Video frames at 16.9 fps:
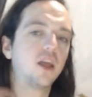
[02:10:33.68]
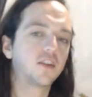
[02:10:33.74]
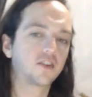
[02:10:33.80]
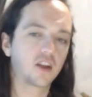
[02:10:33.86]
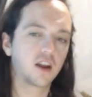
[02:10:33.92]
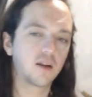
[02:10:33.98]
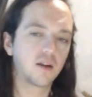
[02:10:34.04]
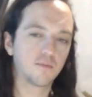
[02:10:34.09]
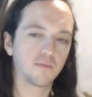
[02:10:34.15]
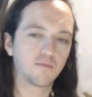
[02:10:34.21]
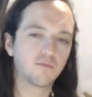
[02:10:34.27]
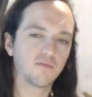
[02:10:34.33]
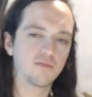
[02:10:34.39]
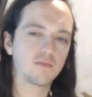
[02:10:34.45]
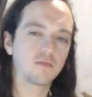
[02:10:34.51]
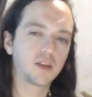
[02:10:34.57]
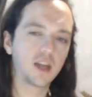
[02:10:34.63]
it's going to
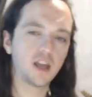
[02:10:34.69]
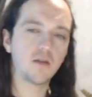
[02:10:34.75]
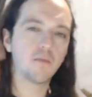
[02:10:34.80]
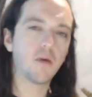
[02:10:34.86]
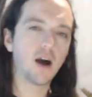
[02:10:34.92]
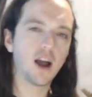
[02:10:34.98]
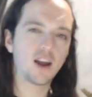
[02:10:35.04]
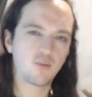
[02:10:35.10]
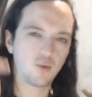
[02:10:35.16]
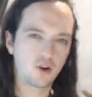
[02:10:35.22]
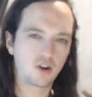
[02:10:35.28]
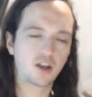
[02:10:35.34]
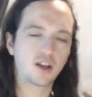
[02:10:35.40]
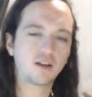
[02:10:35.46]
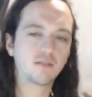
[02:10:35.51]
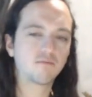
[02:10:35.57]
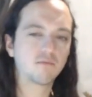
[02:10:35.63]
get your mind
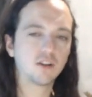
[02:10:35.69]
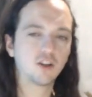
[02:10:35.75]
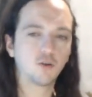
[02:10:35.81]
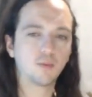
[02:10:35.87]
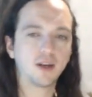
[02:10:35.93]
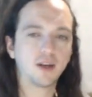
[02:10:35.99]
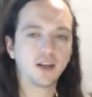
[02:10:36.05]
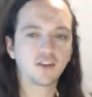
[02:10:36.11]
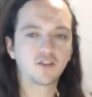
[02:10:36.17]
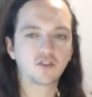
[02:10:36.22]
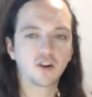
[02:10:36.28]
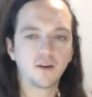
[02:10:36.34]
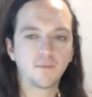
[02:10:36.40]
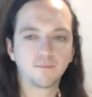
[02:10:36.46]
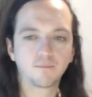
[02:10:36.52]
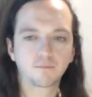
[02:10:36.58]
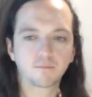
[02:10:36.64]
working a little bit
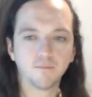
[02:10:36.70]
extra.